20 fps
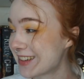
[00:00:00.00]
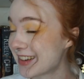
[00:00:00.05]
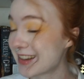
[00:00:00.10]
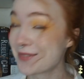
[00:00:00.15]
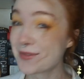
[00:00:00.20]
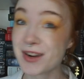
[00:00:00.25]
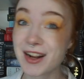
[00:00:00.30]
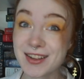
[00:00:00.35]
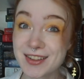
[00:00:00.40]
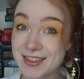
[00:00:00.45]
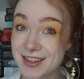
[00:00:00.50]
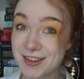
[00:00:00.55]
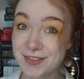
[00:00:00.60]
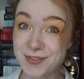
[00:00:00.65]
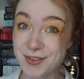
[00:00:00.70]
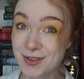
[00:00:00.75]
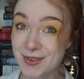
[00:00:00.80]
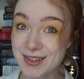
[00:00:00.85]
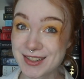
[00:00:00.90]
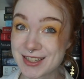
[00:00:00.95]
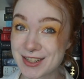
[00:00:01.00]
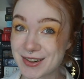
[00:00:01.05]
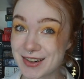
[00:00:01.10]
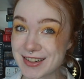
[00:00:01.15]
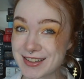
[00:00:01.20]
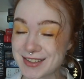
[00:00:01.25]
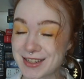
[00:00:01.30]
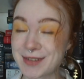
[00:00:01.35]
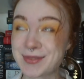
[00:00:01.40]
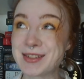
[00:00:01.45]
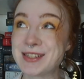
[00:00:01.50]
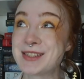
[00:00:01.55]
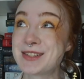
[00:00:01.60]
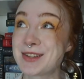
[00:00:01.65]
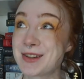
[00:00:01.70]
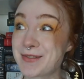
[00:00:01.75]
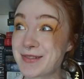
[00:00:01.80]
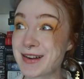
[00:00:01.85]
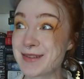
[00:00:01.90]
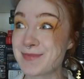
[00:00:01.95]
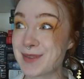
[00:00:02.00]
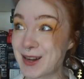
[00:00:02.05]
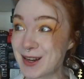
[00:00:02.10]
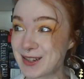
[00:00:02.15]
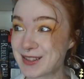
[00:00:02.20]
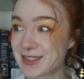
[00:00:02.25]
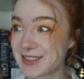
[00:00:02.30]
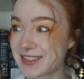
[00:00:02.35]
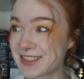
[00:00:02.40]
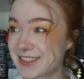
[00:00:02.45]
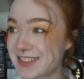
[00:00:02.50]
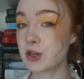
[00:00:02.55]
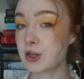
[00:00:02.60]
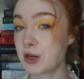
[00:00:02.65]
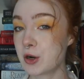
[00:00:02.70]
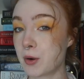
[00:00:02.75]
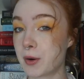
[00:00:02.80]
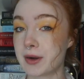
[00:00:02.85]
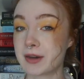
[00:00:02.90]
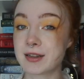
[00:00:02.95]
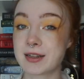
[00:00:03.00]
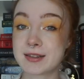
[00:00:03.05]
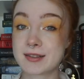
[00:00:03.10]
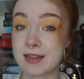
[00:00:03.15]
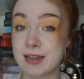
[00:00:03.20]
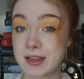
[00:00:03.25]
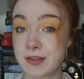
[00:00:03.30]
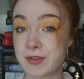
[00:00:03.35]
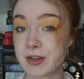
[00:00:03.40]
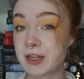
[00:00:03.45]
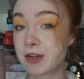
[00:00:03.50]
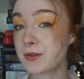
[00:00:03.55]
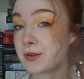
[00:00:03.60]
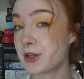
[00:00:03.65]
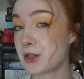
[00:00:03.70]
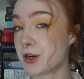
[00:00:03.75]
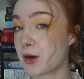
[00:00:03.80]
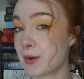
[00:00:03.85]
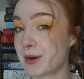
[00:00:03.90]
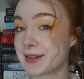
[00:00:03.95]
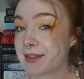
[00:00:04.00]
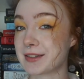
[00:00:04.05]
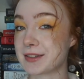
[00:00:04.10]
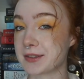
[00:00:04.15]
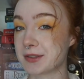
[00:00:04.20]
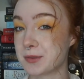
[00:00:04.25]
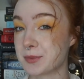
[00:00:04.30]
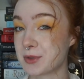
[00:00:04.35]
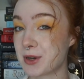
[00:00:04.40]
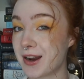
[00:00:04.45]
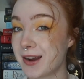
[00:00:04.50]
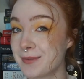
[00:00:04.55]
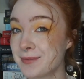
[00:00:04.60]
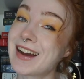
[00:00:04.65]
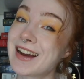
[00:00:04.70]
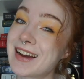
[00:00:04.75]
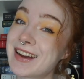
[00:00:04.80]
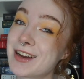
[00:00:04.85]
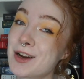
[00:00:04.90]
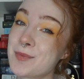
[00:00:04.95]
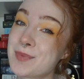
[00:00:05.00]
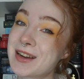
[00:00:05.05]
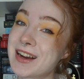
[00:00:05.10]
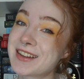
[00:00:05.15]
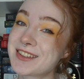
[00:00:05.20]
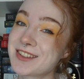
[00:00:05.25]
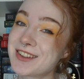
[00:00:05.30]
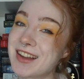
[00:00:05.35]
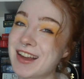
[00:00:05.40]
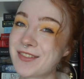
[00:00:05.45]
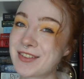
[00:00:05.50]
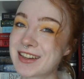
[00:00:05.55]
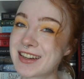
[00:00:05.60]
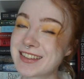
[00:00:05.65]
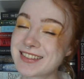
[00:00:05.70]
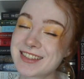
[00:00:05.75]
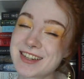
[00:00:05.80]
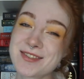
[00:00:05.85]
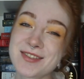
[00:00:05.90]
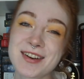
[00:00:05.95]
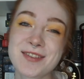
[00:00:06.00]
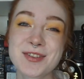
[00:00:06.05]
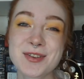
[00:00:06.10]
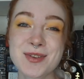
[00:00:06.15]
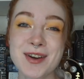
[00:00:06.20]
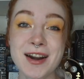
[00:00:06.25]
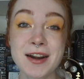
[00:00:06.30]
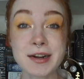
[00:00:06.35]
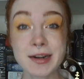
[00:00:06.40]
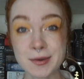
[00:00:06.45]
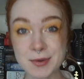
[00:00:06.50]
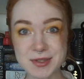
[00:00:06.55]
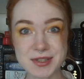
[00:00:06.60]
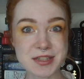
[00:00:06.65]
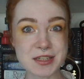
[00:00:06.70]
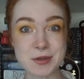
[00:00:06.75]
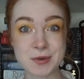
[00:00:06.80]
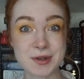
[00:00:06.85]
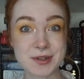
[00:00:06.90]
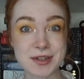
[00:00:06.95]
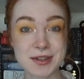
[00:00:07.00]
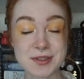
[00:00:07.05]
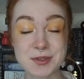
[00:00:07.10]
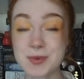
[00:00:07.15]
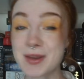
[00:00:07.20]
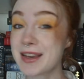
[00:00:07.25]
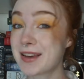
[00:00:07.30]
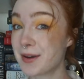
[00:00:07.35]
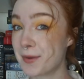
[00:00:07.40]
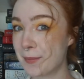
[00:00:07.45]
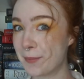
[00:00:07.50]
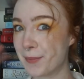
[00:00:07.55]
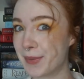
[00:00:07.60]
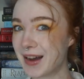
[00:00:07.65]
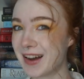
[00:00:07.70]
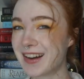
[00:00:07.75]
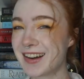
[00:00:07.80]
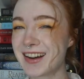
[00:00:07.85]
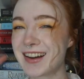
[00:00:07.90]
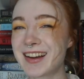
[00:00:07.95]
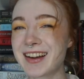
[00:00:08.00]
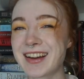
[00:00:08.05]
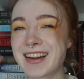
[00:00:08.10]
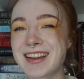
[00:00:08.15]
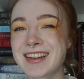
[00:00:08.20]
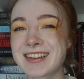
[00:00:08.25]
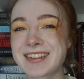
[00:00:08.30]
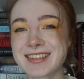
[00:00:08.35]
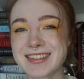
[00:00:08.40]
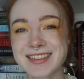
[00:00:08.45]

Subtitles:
I'm not looking forward to it. It's gonna be so many boxes. You know where to click like video. You know where to click to subscribe. I hope you guys are all having a nice day wherever you are, and I will see you all next week. Bye!